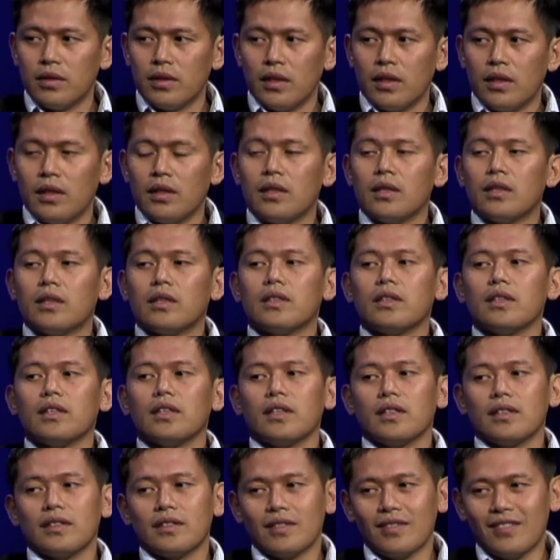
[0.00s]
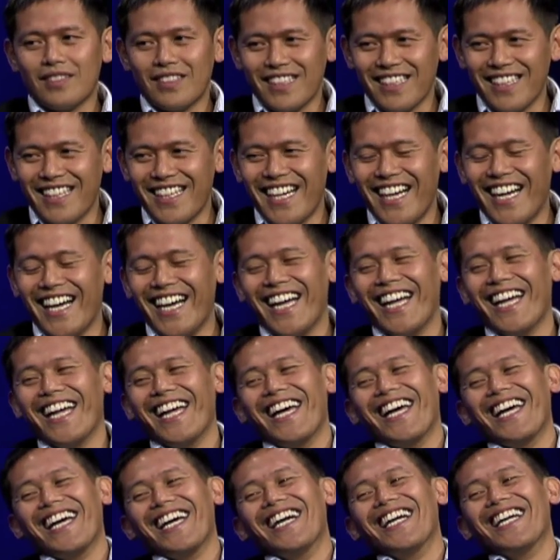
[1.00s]
Wow, that was
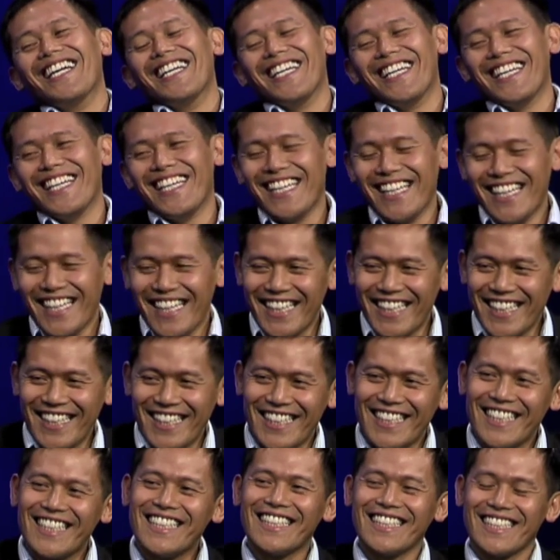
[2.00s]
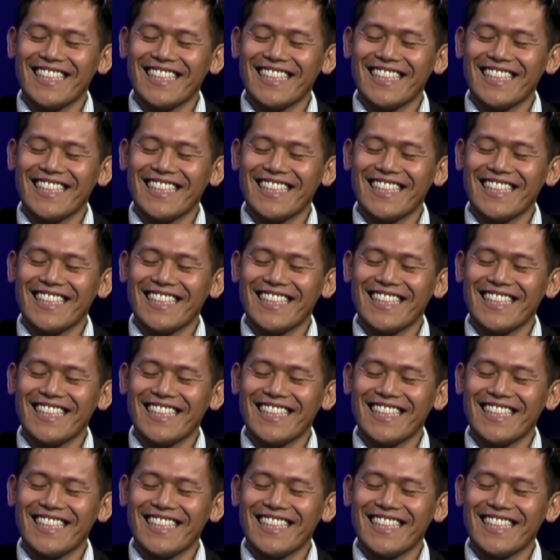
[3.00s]
watch out,